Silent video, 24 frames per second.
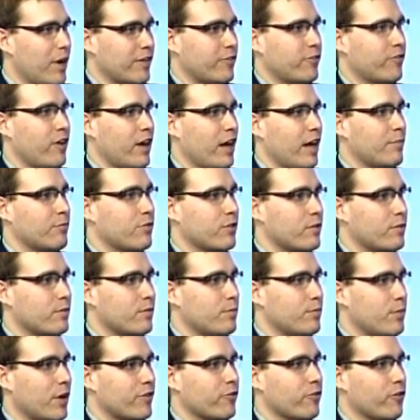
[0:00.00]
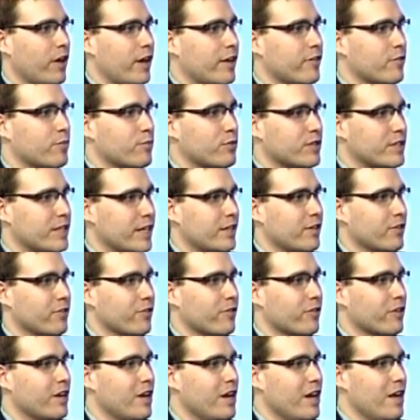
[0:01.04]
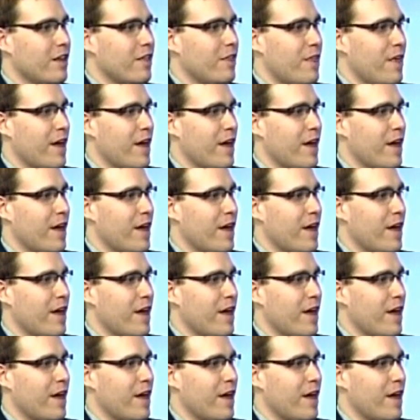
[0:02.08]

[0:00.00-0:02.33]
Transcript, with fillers: bus times and bus lines in particular